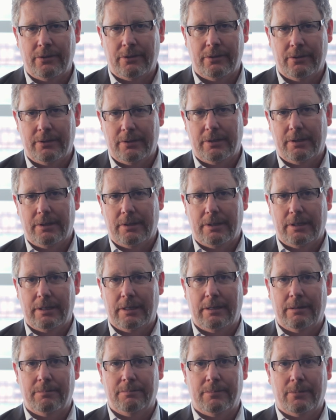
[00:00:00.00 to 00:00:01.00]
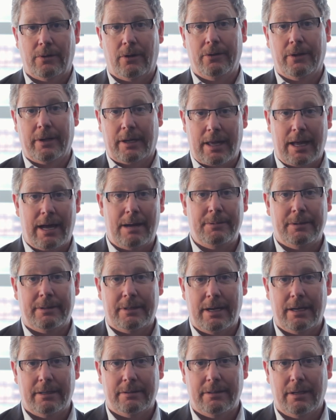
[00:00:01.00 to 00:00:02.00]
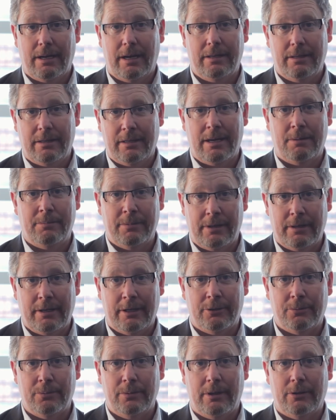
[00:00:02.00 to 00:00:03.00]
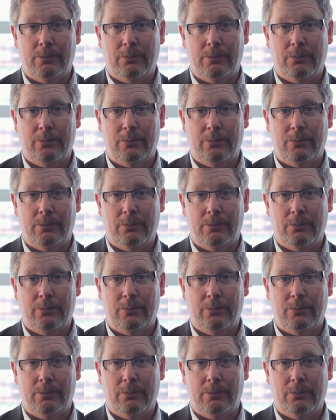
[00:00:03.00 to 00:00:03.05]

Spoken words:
on the carbon tax and the government announcement,